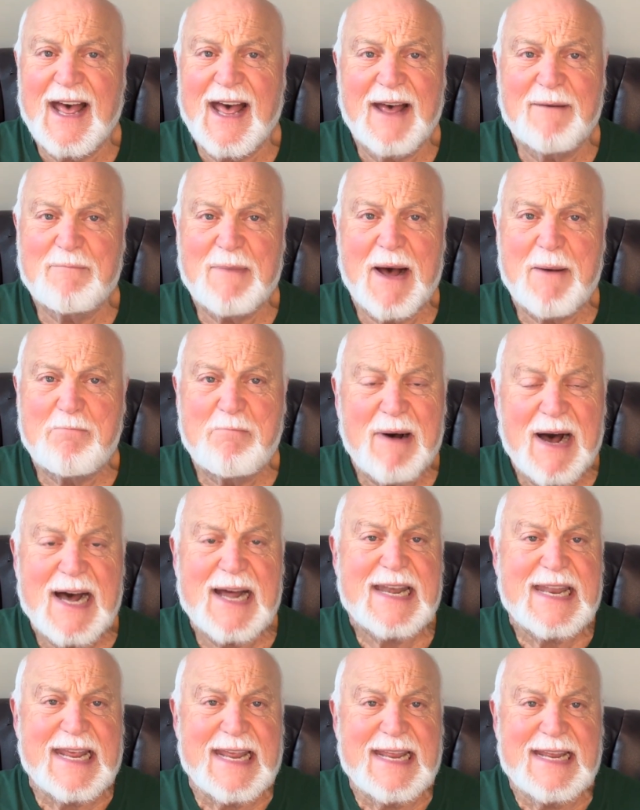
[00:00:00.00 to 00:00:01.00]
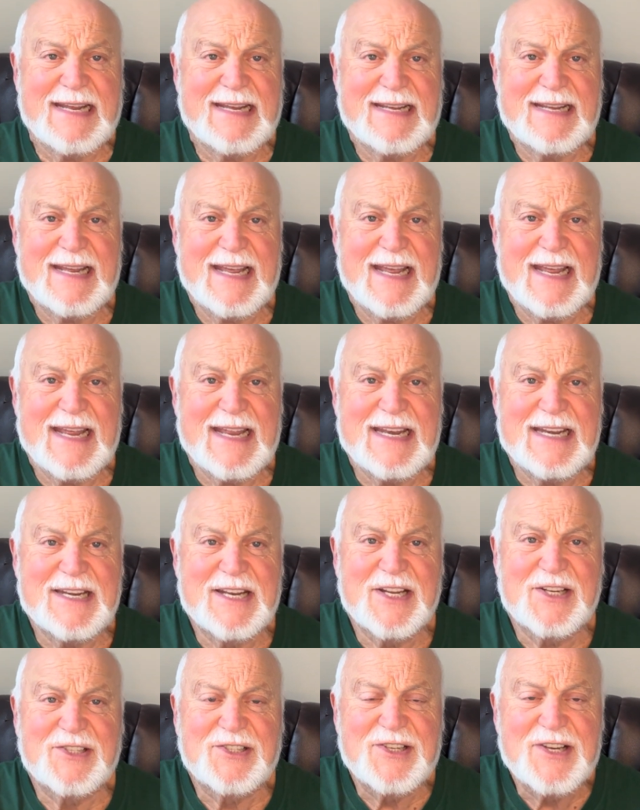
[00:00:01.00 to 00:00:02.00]
my body
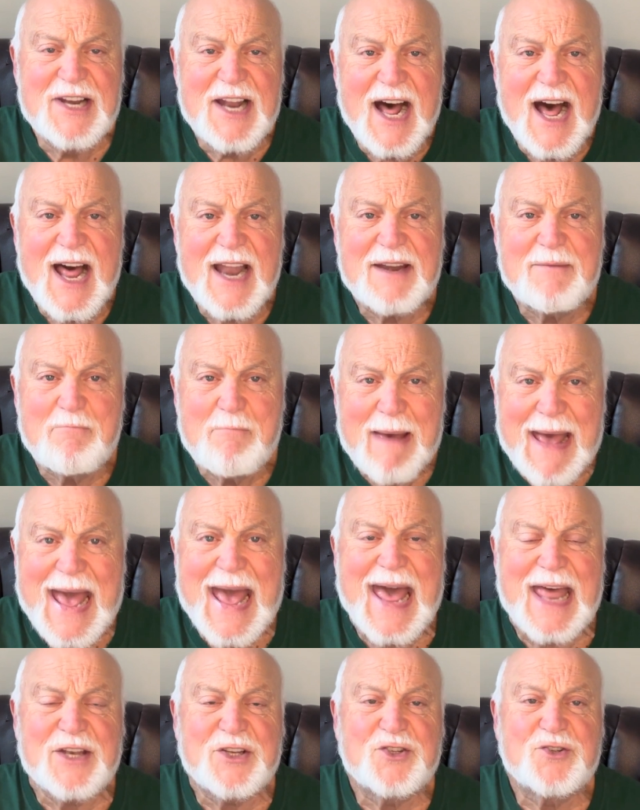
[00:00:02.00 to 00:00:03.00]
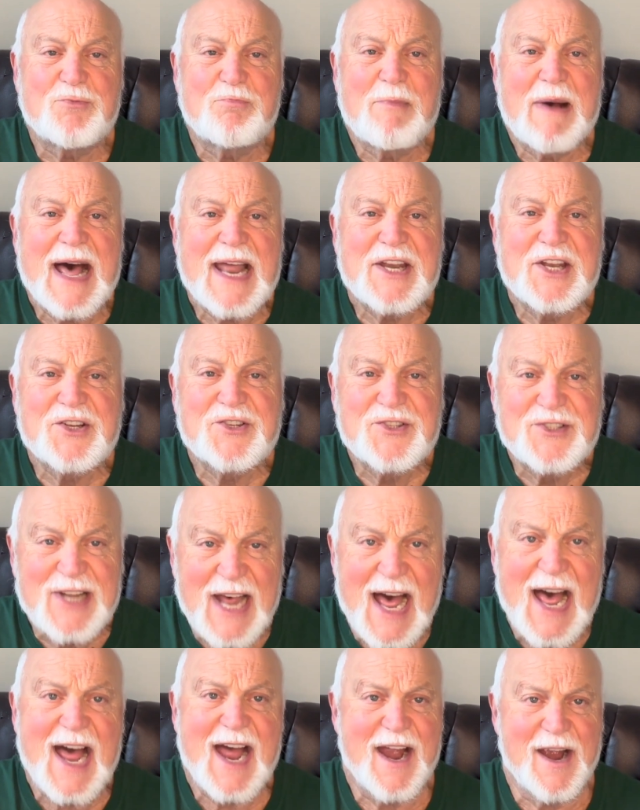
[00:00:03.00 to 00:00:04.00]
does not match my
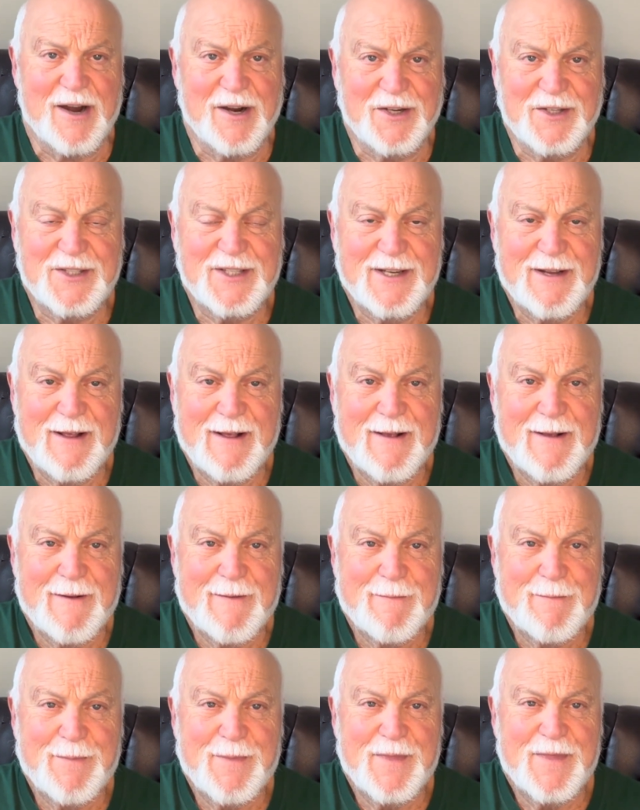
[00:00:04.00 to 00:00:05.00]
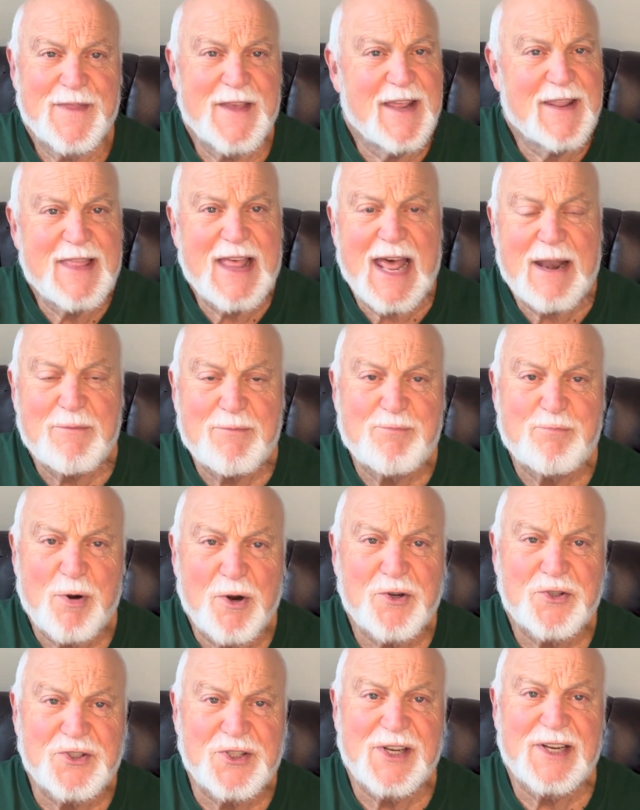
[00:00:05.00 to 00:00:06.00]
desires, then that
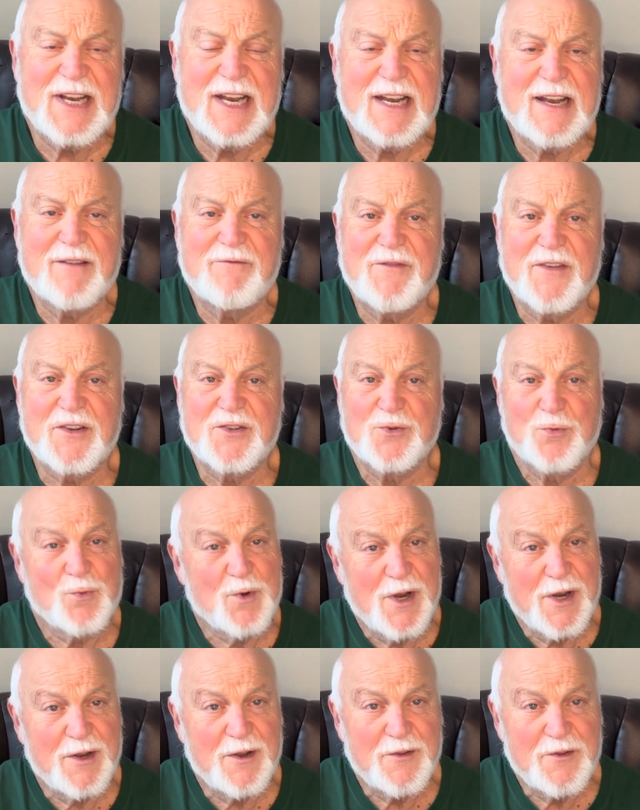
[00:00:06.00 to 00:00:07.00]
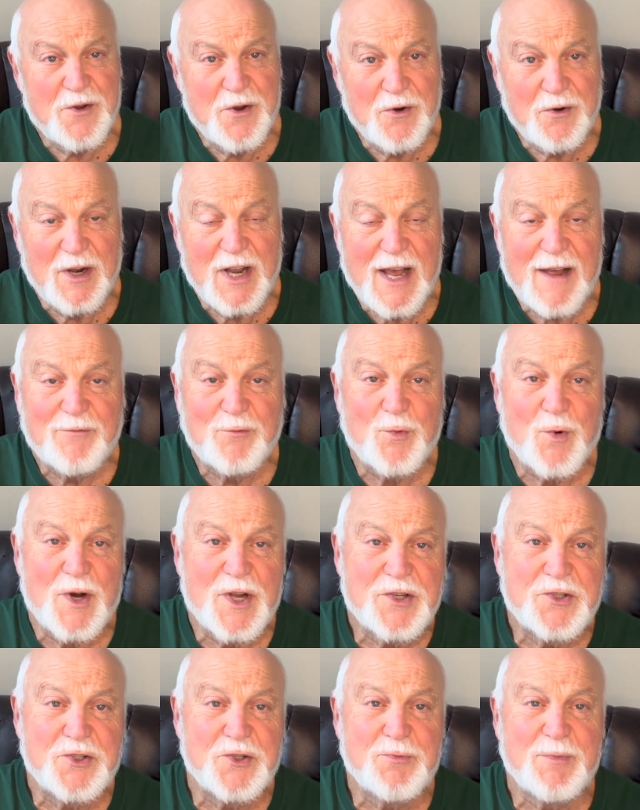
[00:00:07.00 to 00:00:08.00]
person, and if it's one of your loved
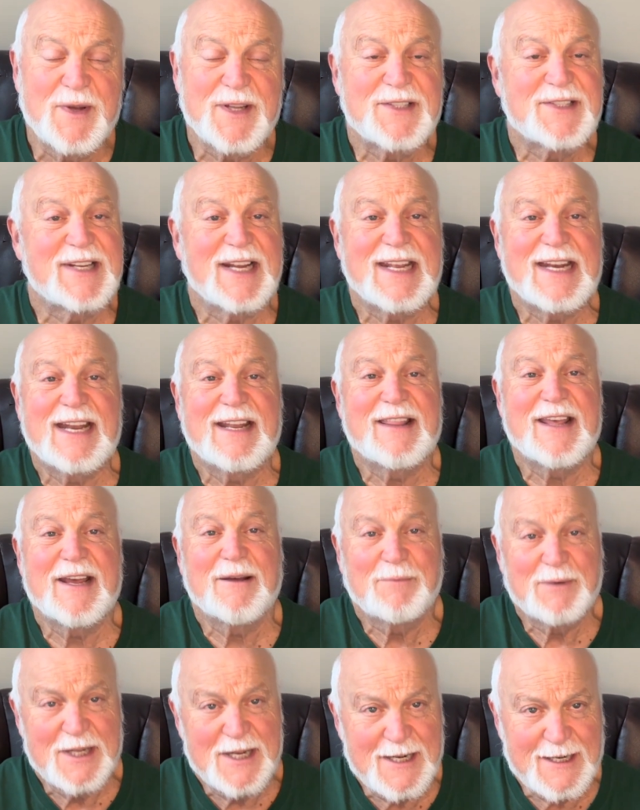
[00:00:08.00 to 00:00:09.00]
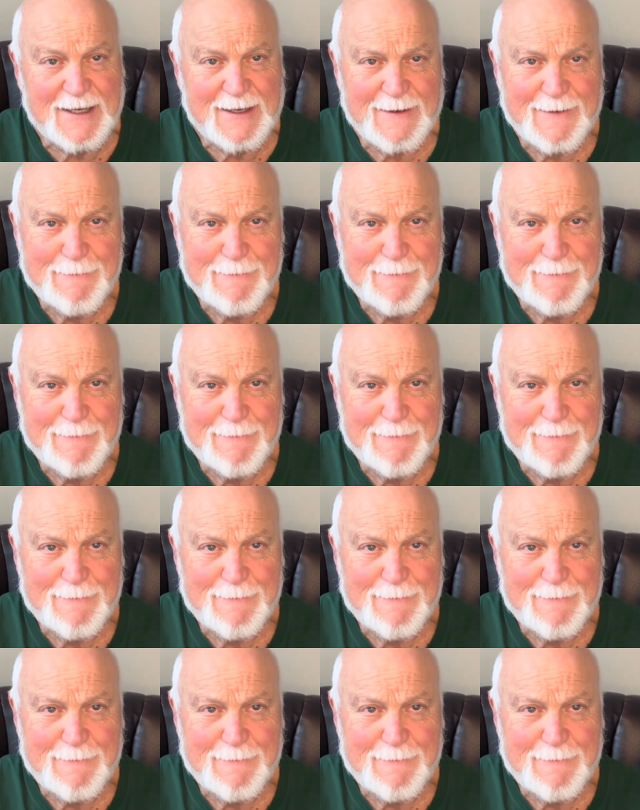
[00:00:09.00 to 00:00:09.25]
ones, you must say to them, look,